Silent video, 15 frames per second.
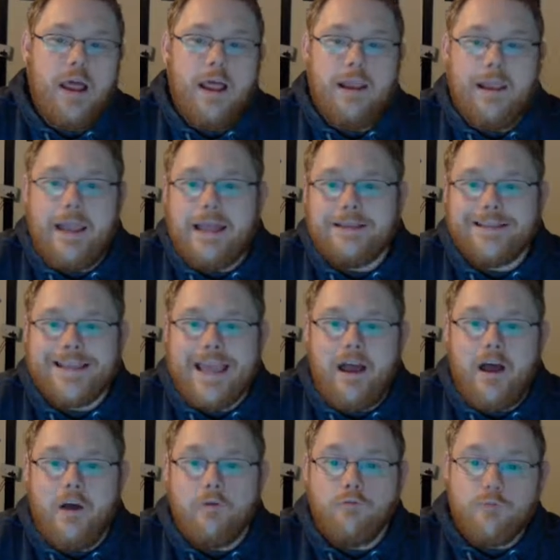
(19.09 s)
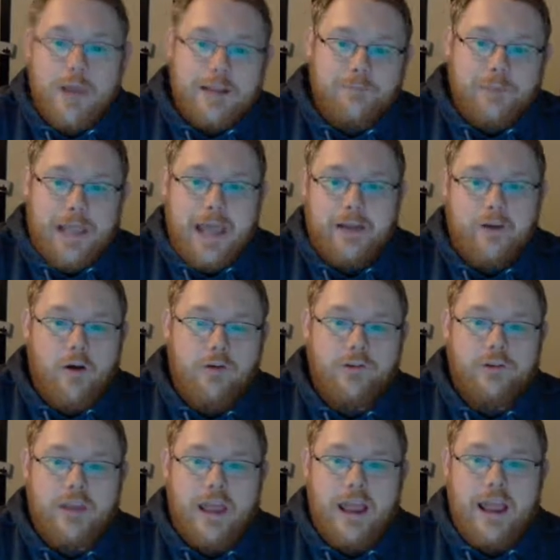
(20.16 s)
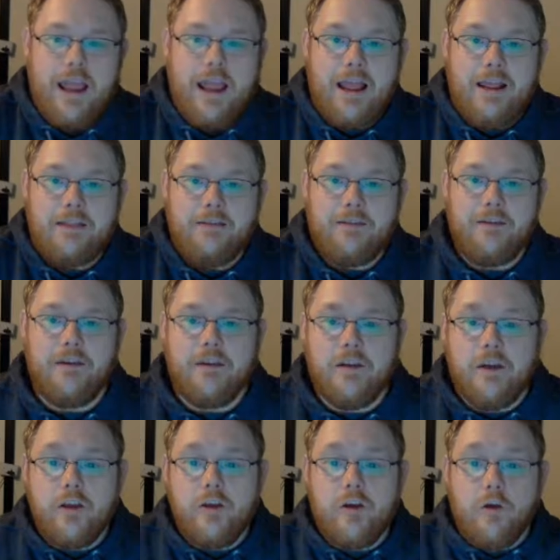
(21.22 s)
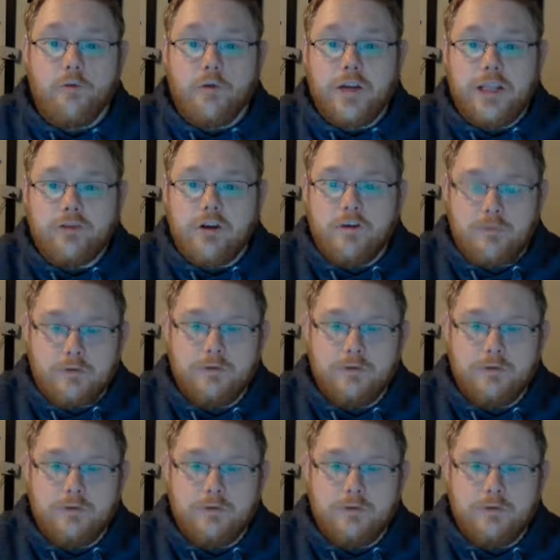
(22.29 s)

let's get our red-black on and go for an intro.